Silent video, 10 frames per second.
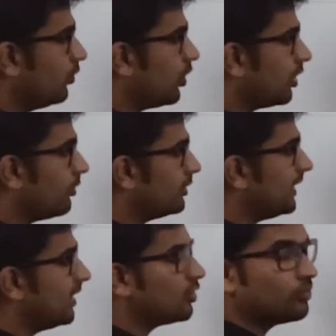What about
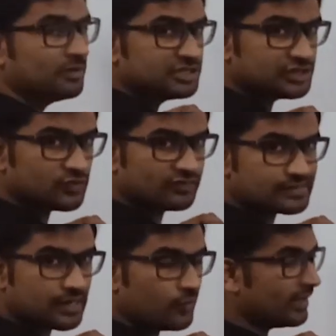the entropy change of
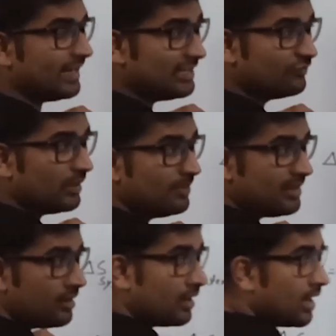the surrounding? It will be